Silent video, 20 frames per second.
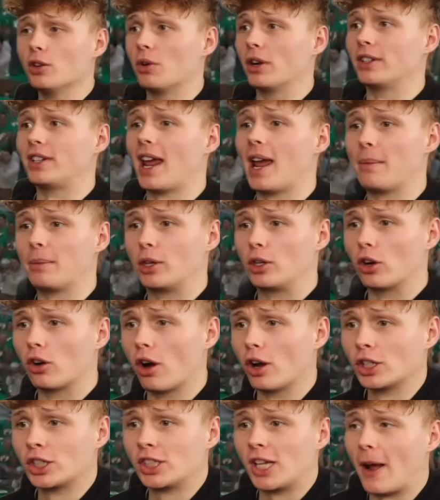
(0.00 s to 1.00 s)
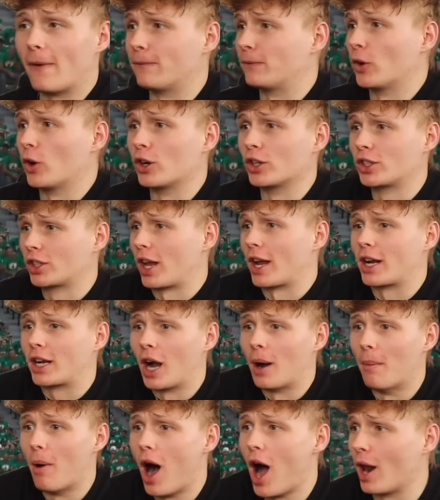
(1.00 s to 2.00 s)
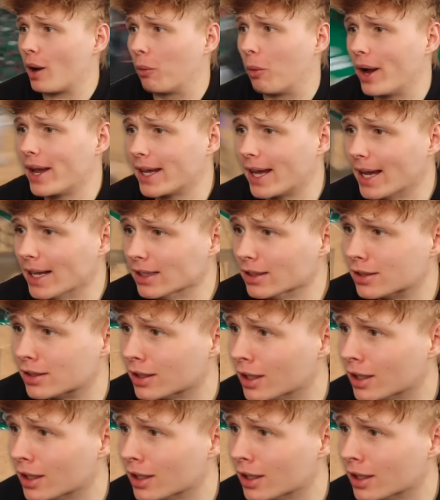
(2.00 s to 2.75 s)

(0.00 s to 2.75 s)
do a damn Euro step first. Like, come on, Wiggins.